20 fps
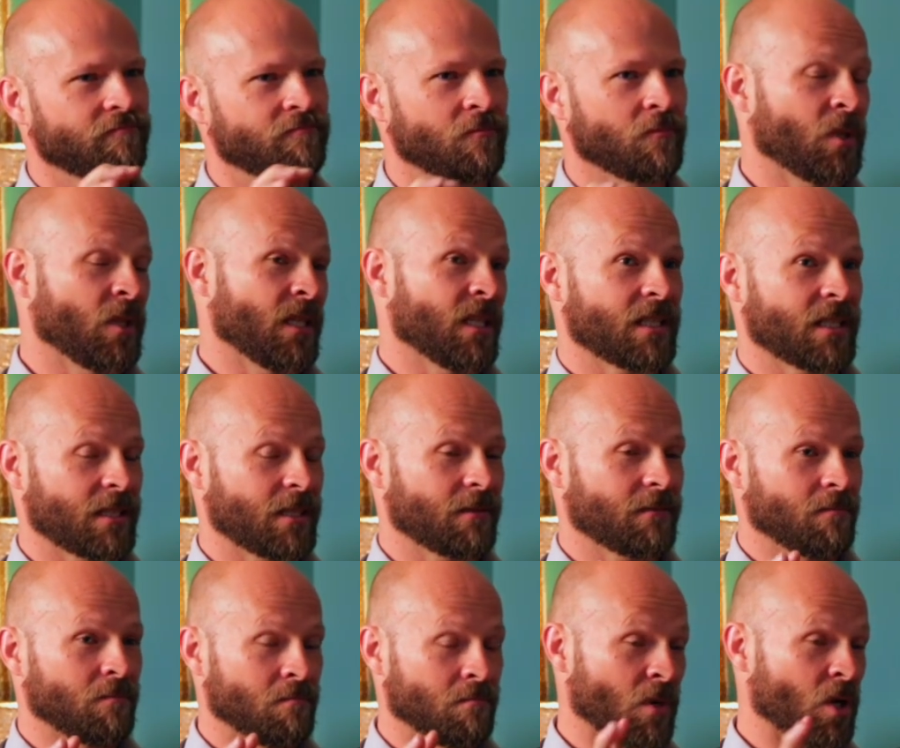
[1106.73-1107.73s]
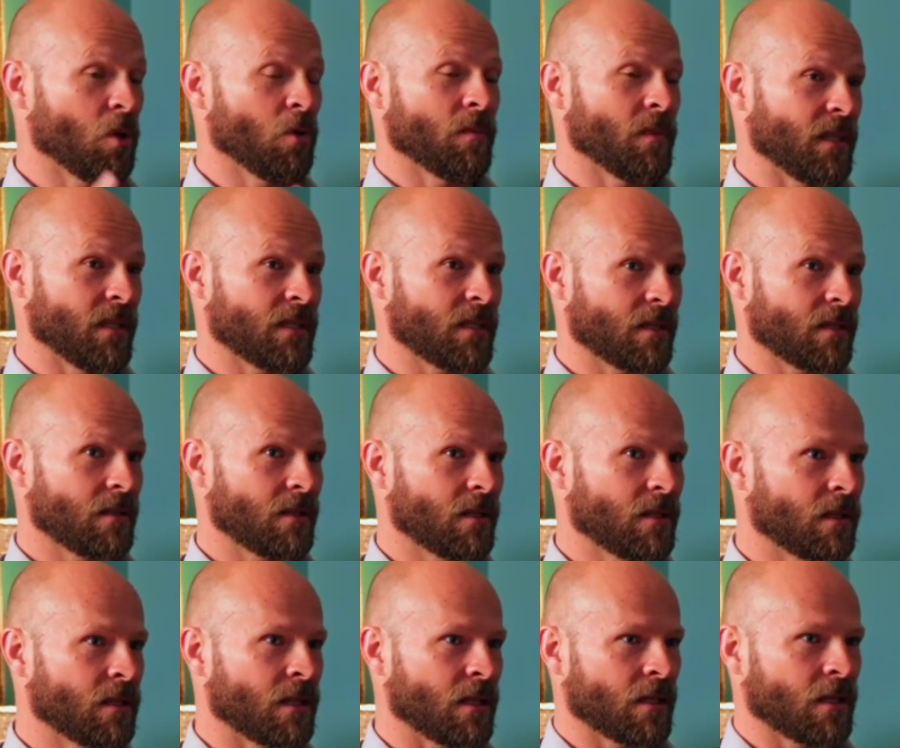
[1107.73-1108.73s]
When this moment
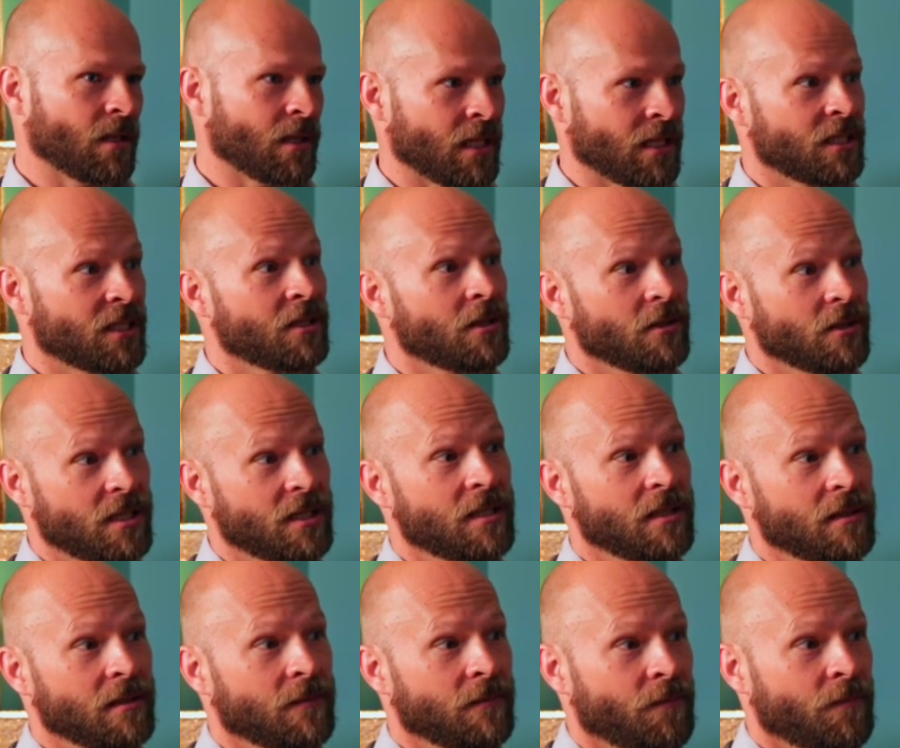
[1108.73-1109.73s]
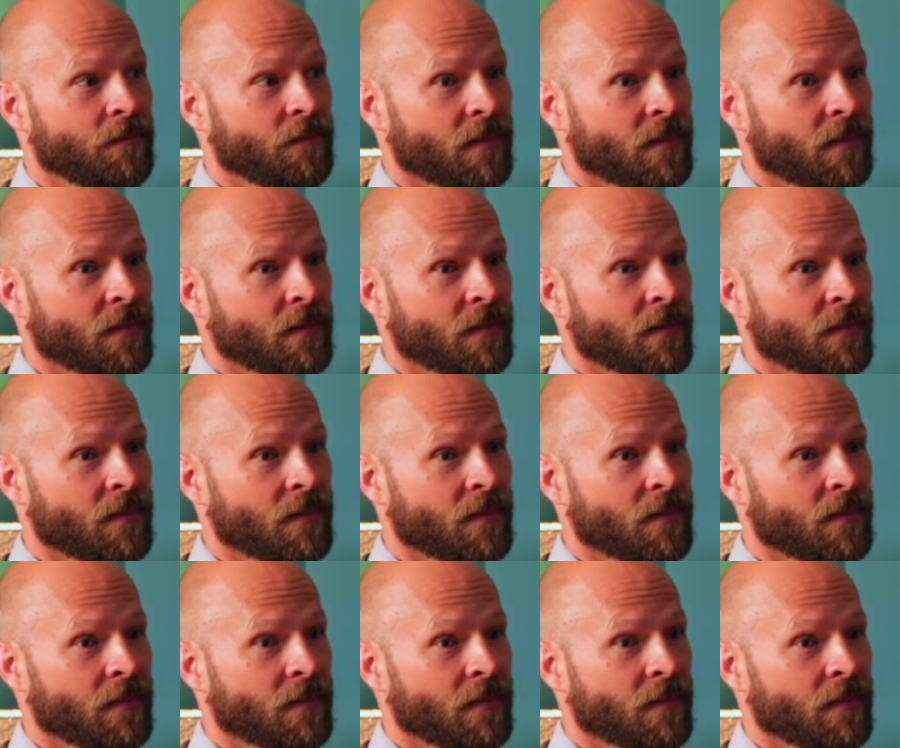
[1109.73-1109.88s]
th that starts to